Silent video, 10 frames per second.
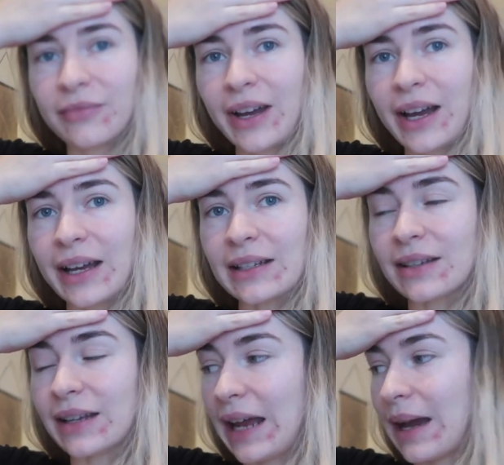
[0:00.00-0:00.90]
I've had
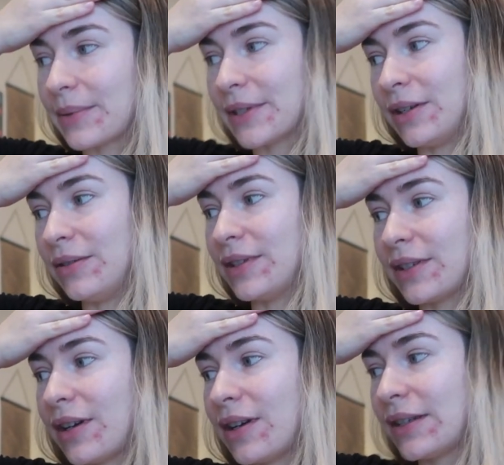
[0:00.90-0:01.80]
an absolute
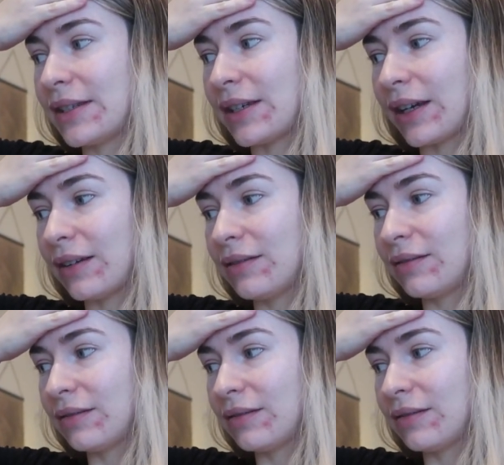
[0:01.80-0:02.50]
disaster.